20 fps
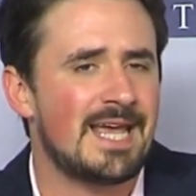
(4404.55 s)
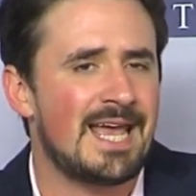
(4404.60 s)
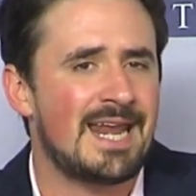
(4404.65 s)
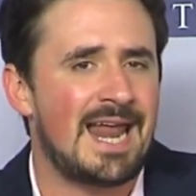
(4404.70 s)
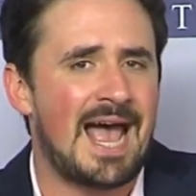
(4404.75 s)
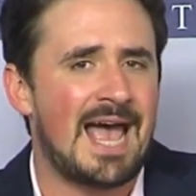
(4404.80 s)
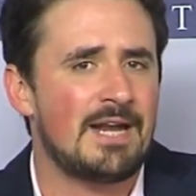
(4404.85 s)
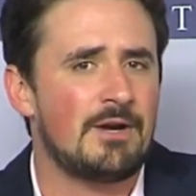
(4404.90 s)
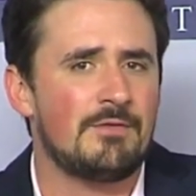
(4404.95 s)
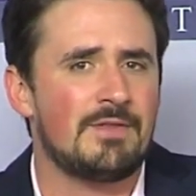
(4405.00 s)
And
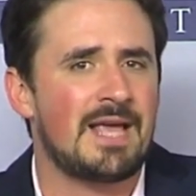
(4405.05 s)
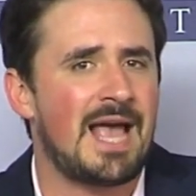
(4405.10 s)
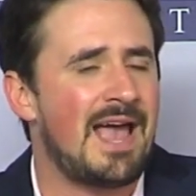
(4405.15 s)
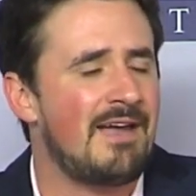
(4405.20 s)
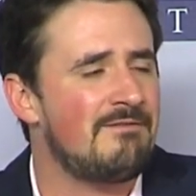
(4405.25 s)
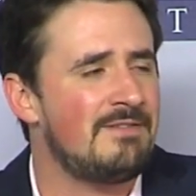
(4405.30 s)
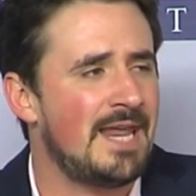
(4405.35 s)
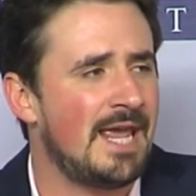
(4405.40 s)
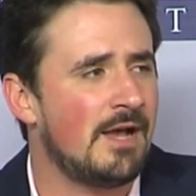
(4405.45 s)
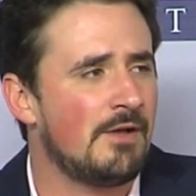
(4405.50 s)
I don't think
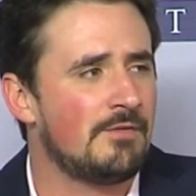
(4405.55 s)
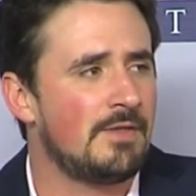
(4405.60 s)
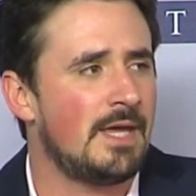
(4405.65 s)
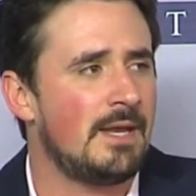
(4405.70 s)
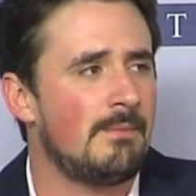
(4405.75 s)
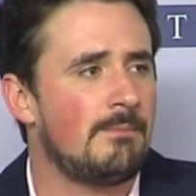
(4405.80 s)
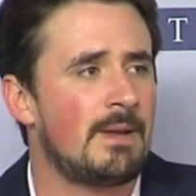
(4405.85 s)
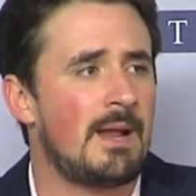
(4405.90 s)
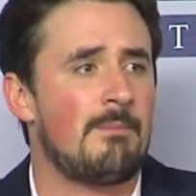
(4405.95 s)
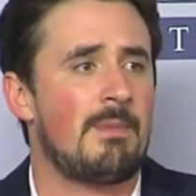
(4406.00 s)
I've nailed it,
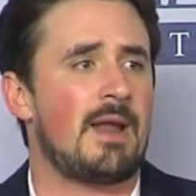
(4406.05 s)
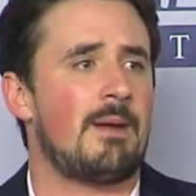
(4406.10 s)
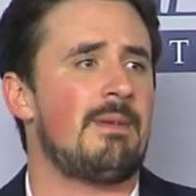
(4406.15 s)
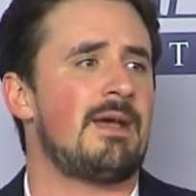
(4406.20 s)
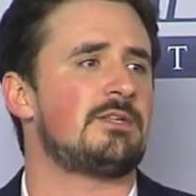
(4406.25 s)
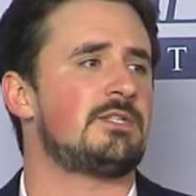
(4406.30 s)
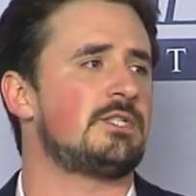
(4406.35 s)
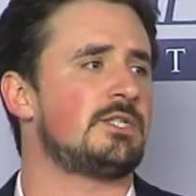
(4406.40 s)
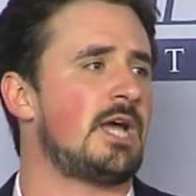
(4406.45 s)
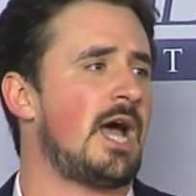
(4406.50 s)
but I'm not a
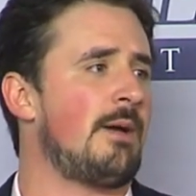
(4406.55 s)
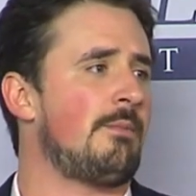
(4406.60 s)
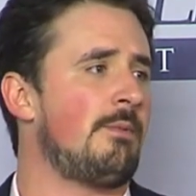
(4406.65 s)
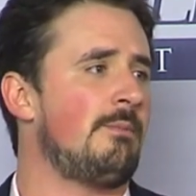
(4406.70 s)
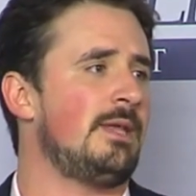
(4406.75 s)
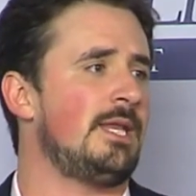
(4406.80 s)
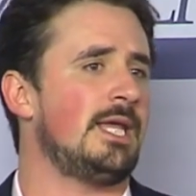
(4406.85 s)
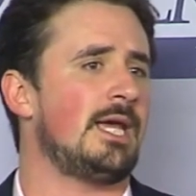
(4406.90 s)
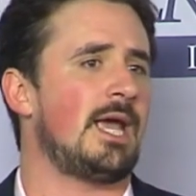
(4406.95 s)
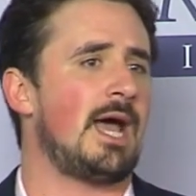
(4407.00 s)
message guy, I'm a
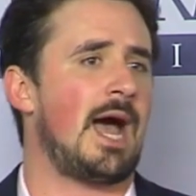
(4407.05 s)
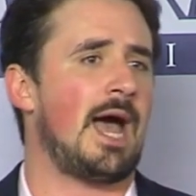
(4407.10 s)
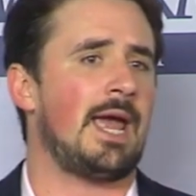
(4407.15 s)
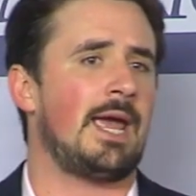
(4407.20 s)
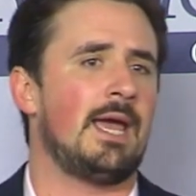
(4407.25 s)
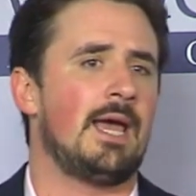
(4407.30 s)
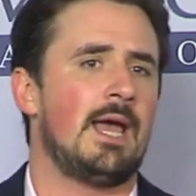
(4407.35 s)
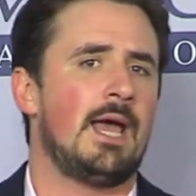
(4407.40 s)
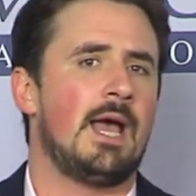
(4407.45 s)
media guy.